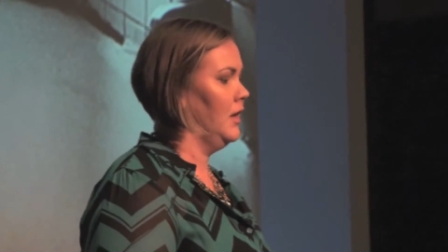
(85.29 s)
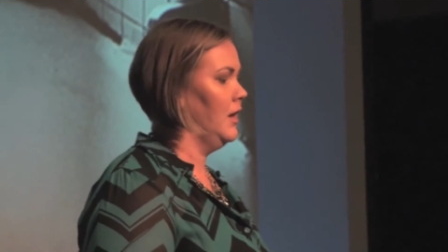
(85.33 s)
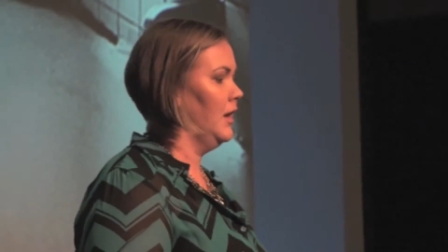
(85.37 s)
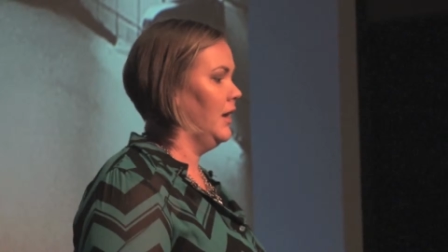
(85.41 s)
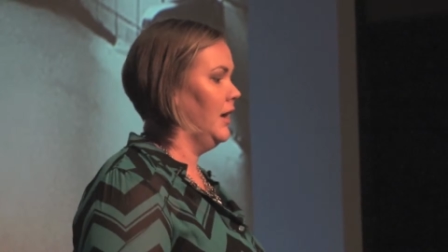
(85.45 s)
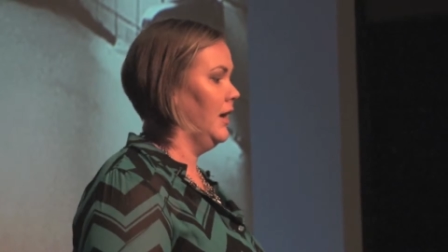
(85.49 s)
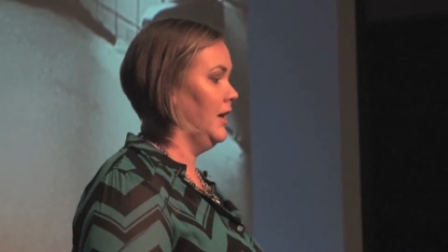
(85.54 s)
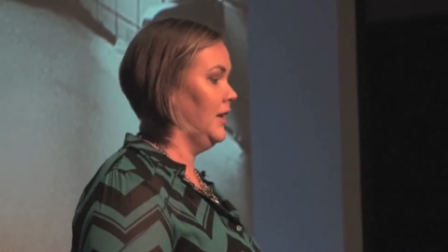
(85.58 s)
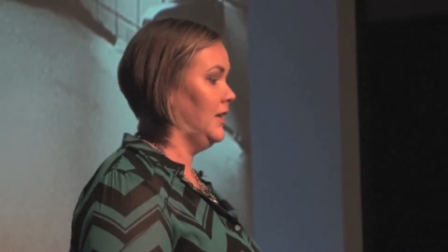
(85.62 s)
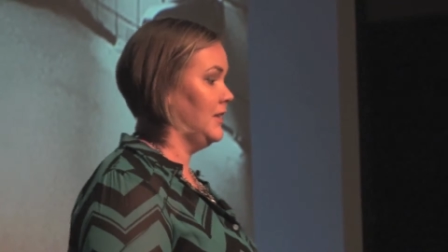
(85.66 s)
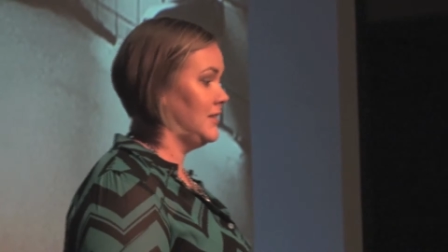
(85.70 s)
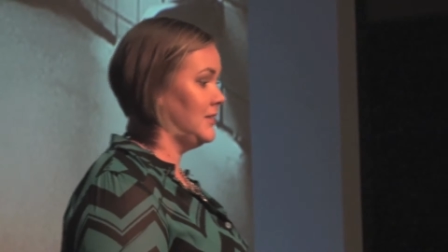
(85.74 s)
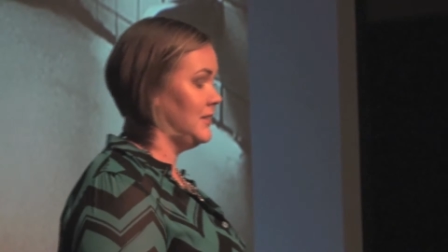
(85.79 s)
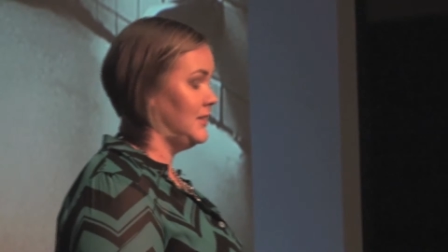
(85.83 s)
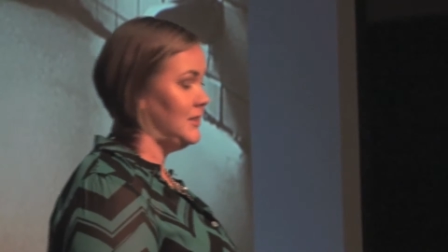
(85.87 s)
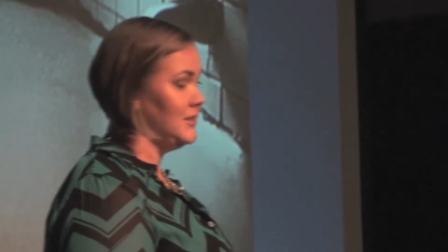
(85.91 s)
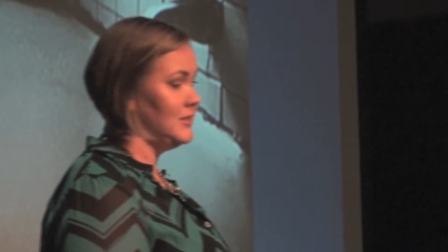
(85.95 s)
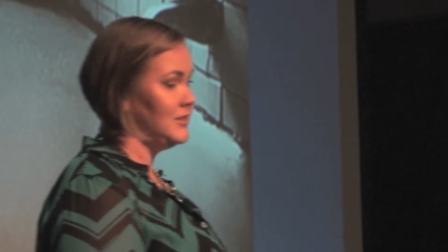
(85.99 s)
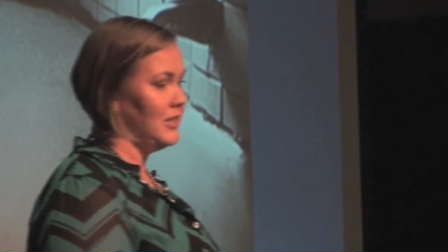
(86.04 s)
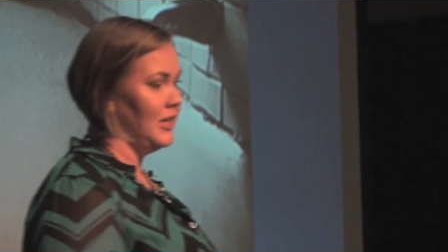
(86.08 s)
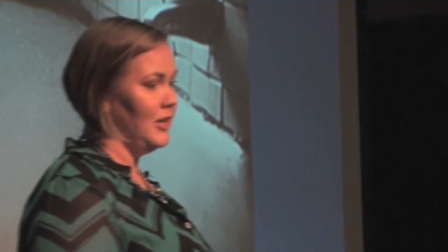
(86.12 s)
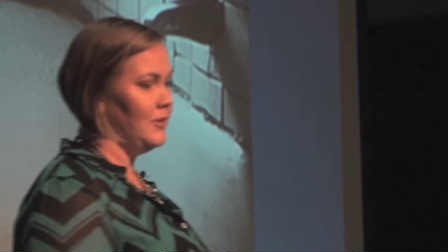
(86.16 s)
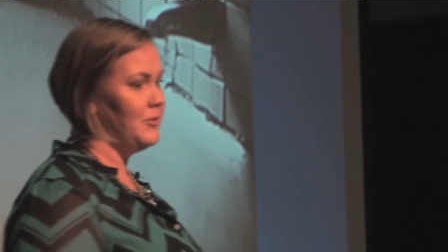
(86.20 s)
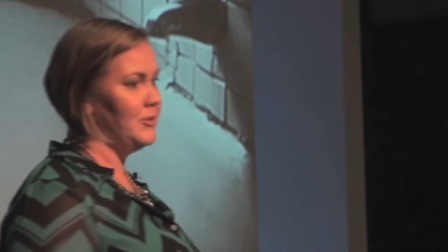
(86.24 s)
And it's
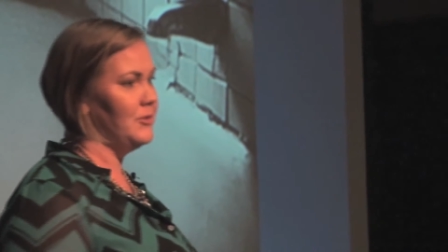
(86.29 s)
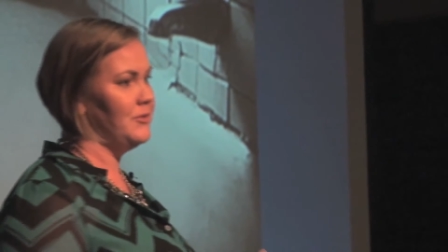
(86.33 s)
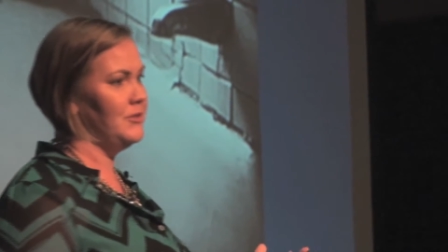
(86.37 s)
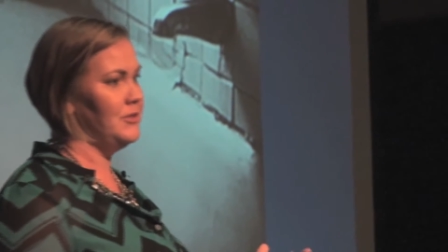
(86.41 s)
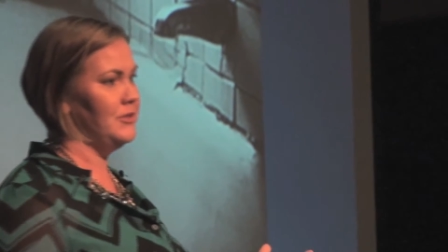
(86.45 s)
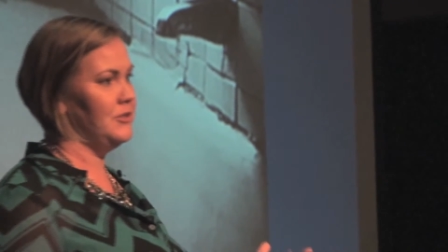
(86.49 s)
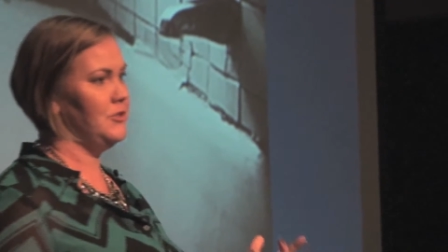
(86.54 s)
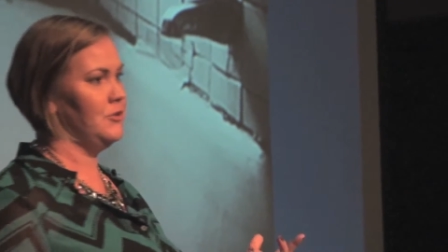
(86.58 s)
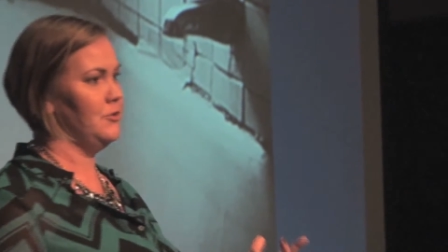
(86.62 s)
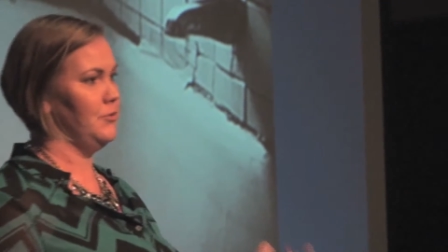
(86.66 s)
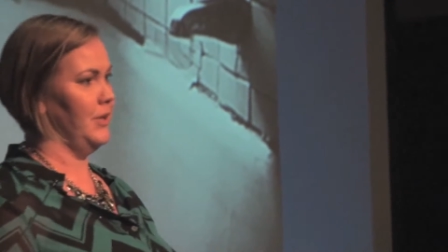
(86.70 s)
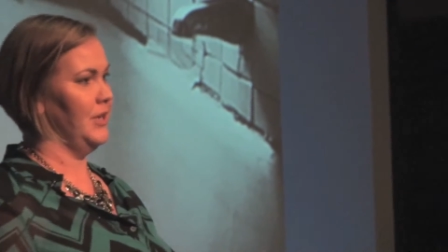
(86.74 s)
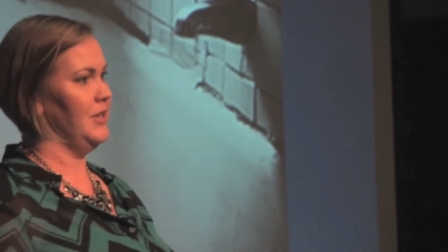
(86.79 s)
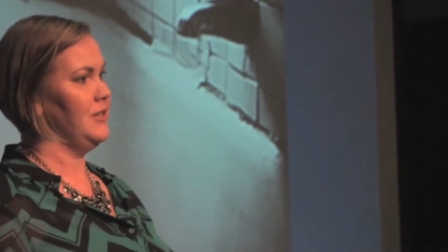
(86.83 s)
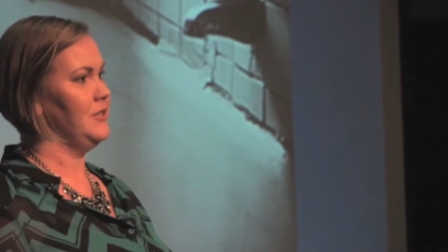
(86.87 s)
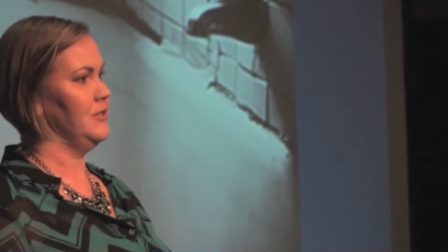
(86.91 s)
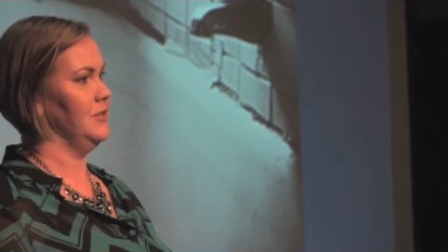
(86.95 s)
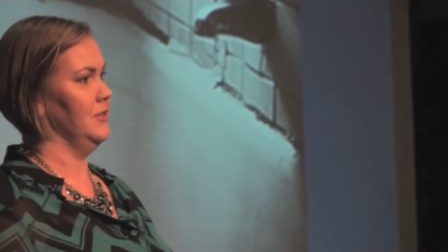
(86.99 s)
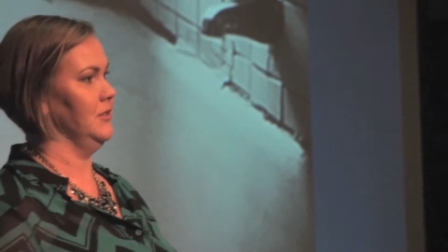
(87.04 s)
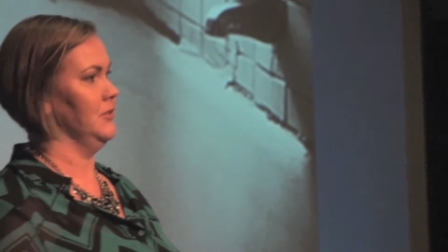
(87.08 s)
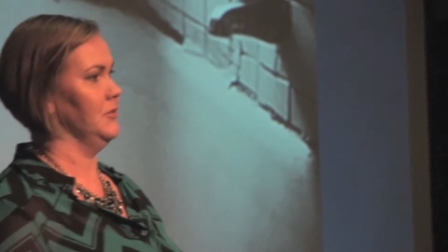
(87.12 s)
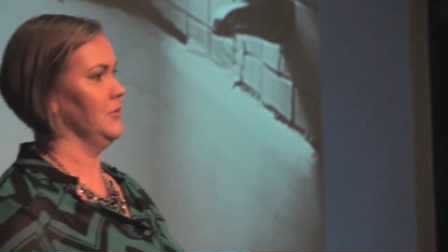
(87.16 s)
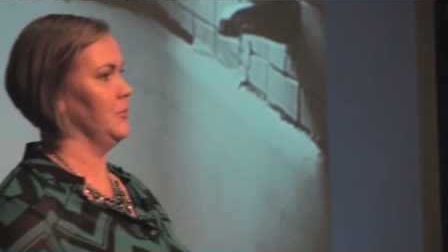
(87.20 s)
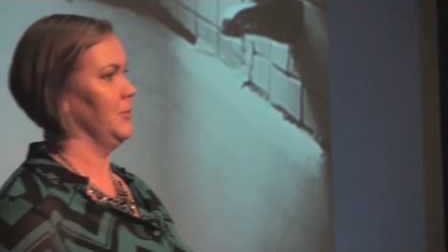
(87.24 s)
these types of
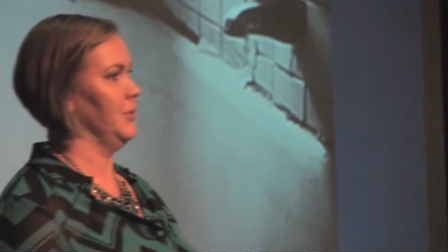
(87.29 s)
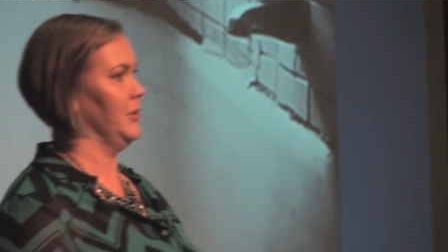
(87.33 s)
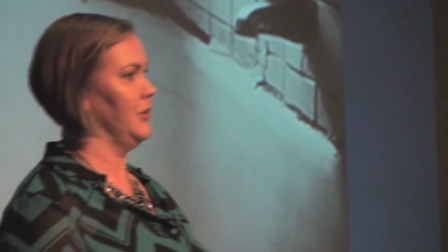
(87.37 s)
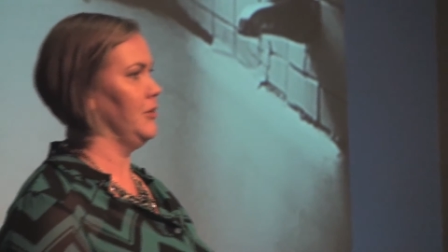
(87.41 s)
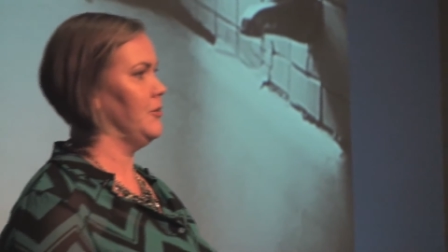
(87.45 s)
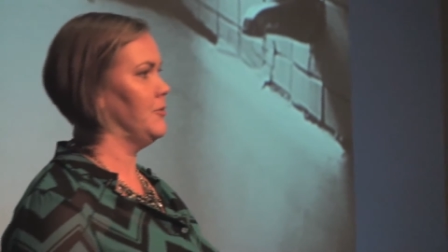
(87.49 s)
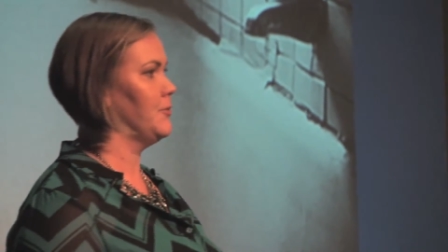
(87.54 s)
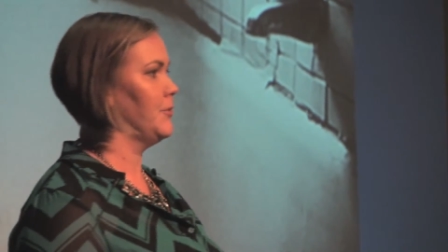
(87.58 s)
situations when you